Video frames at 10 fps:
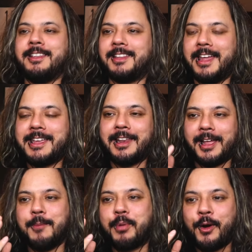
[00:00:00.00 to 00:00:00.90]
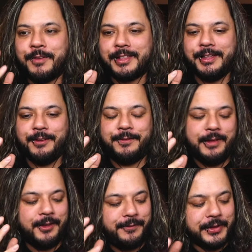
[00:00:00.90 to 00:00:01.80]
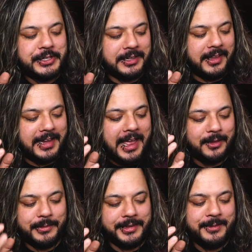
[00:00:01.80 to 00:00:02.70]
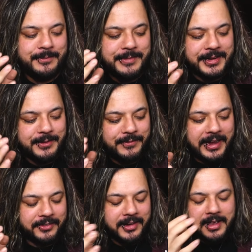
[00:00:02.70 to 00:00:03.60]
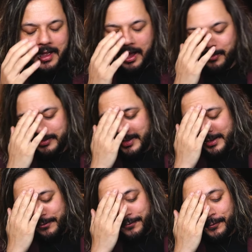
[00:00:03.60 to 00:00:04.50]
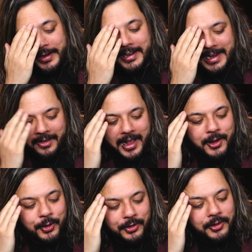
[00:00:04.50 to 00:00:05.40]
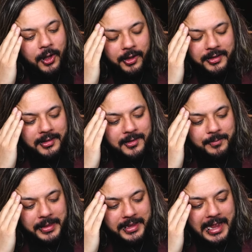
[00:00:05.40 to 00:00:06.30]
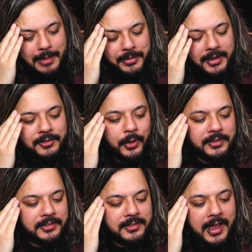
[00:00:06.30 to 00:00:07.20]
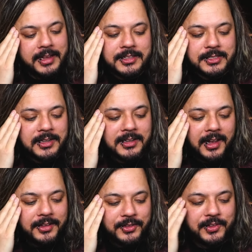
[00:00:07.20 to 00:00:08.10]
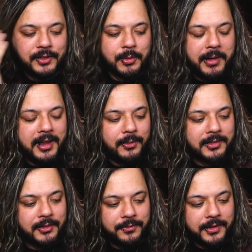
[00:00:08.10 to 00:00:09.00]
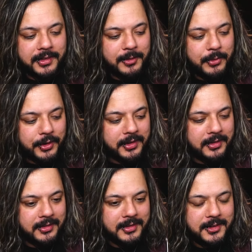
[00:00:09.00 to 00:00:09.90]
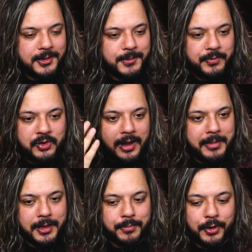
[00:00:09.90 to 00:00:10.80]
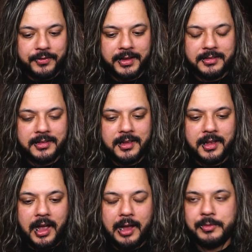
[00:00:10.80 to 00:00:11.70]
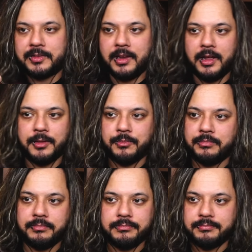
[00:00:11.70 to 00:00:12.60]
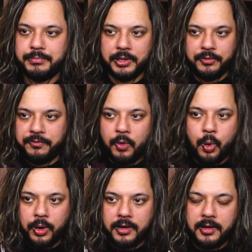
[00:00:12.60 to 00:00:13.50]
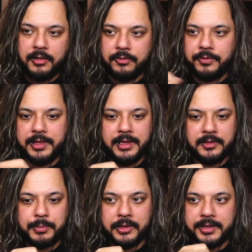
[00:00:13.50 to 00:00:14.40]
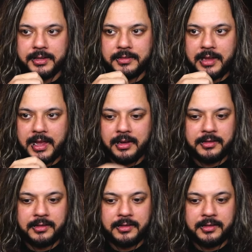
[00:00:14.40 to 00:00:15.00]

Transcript: to like get like a perfectly efficient like aluminium factory, I was like freaking out. I could not make it happen. And so I just changed my mind. I was like, fuck it. I'm not going to try and make it perfect. I'm just going to build 4 of these buildings and